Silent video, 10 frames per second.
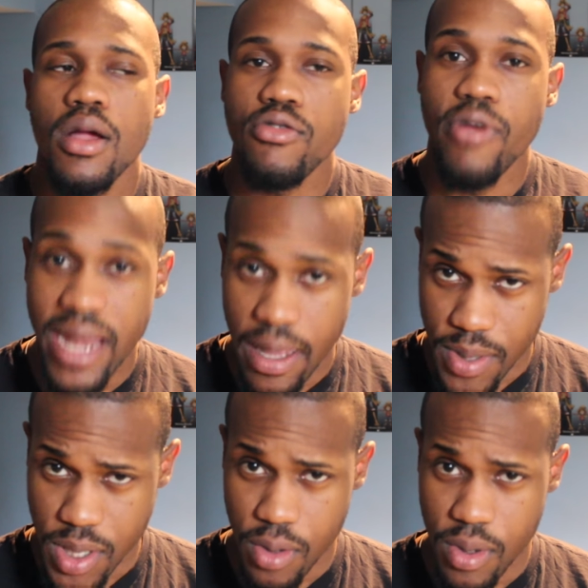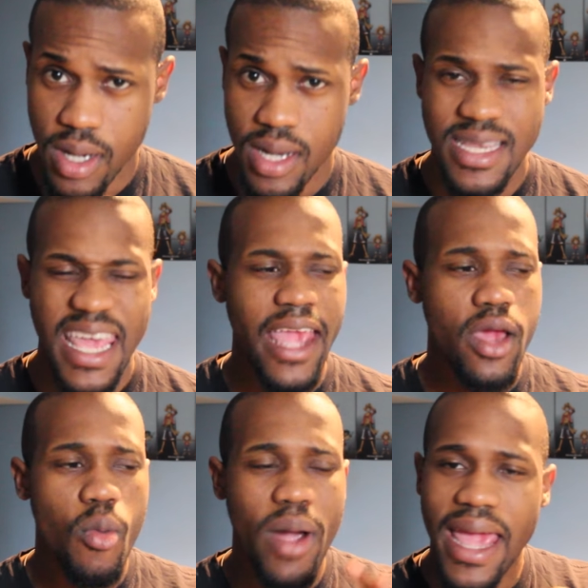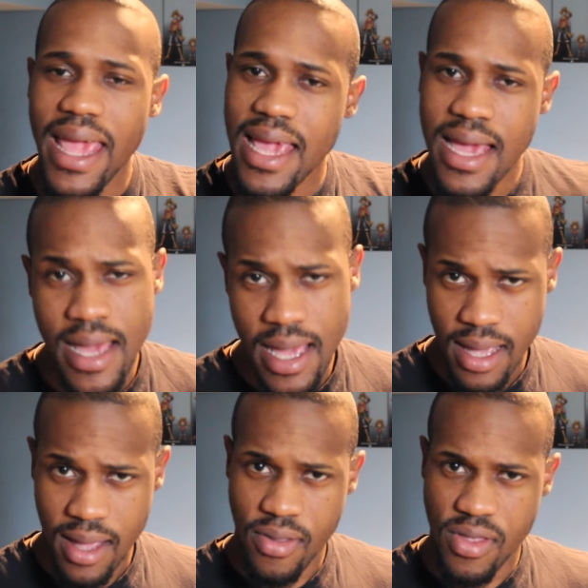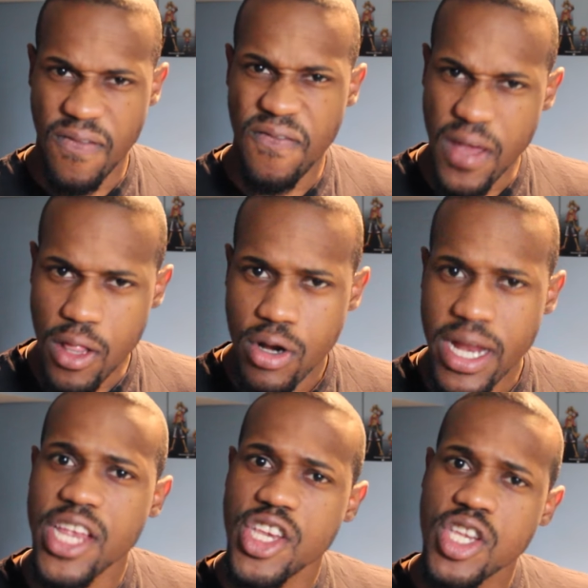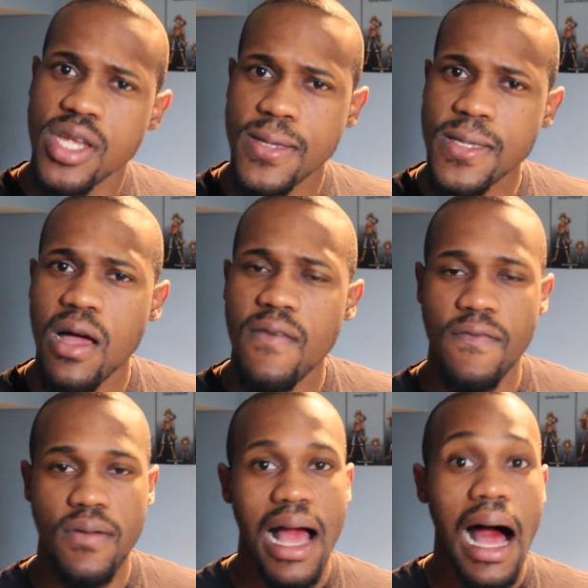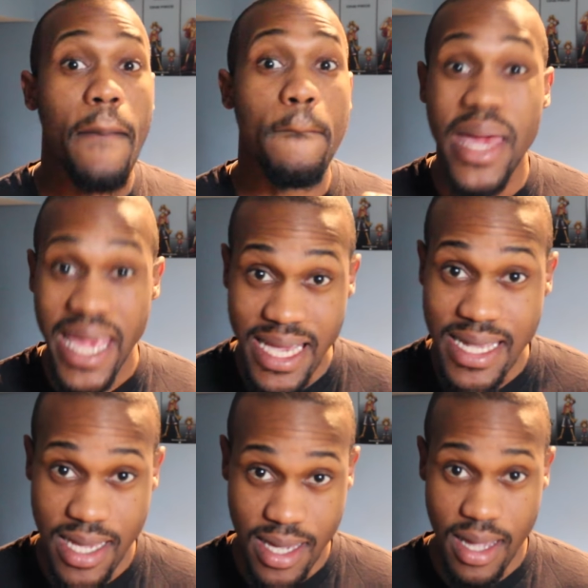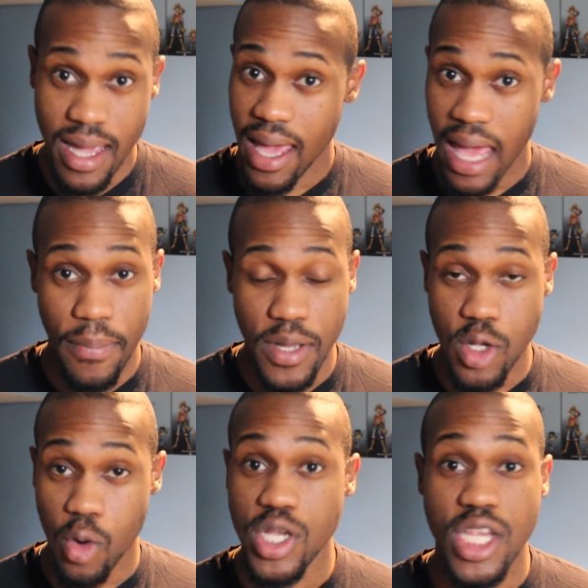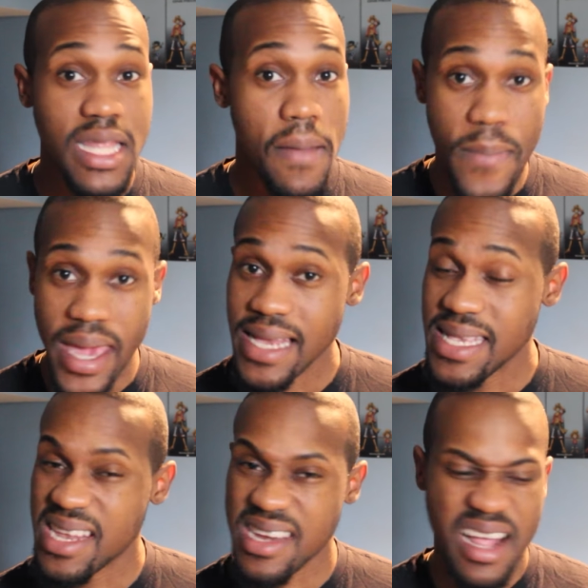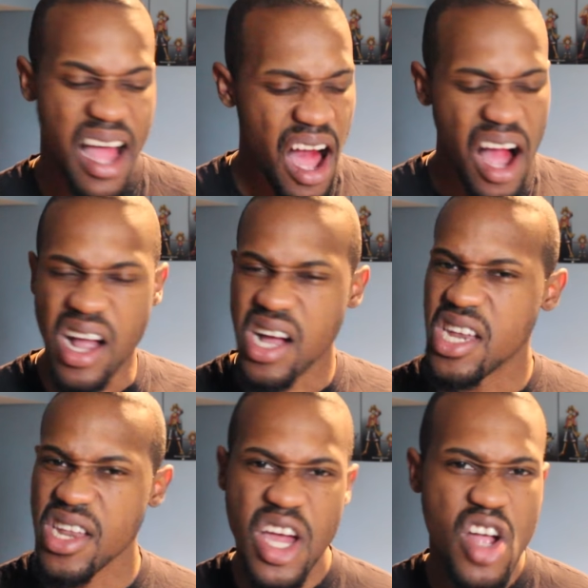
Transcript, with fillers: great episode. Take away the filler-ish stuff, amazing episode, just amazing. The Kong Gun,